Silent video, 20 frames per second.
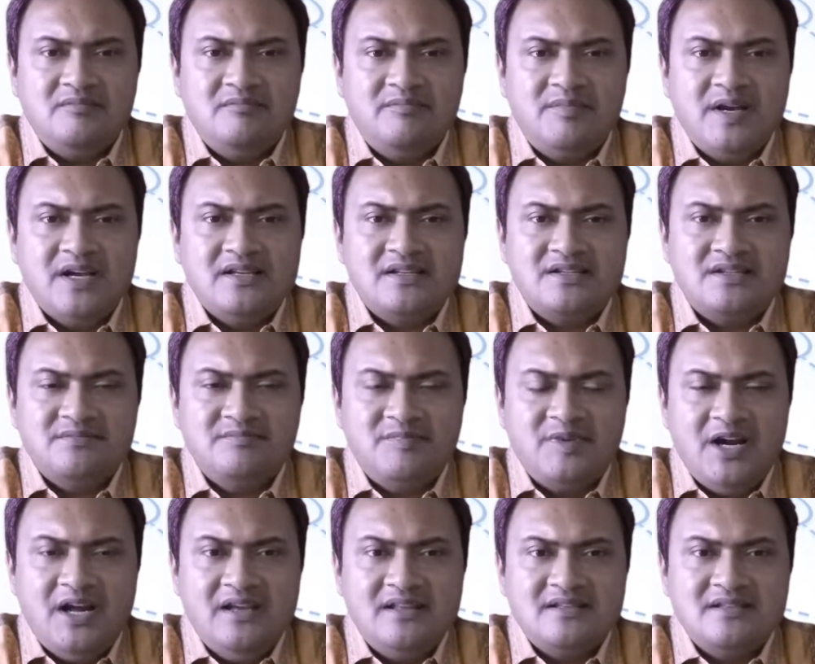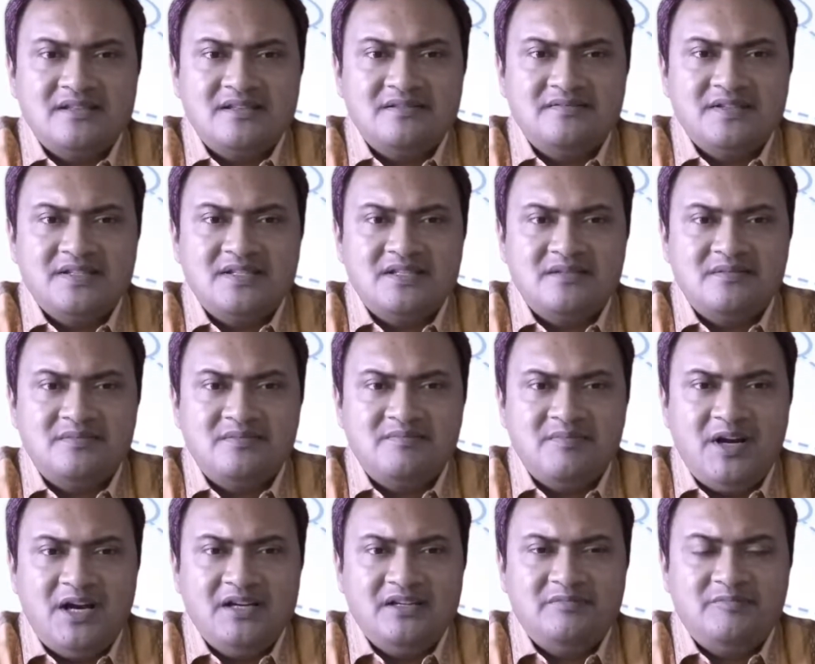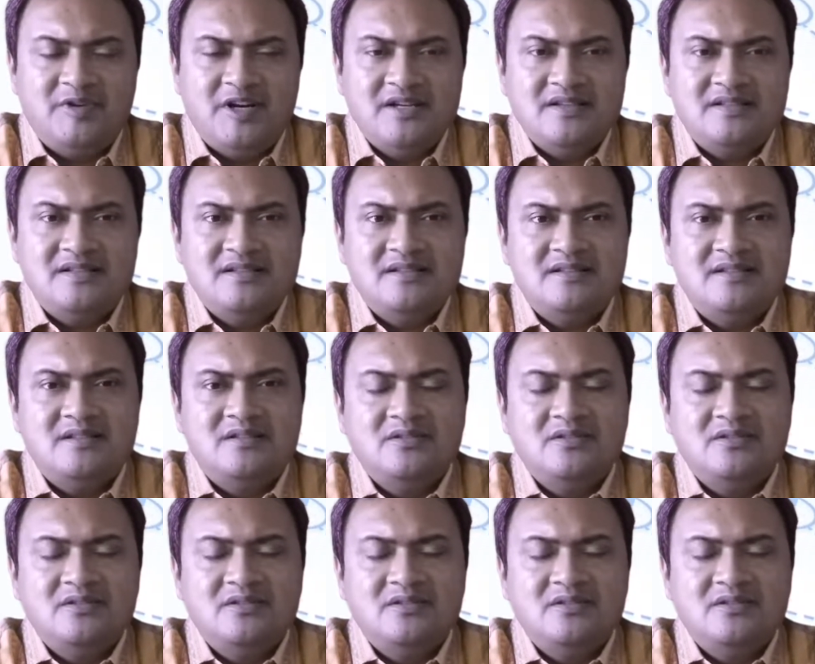best brands with smart prices,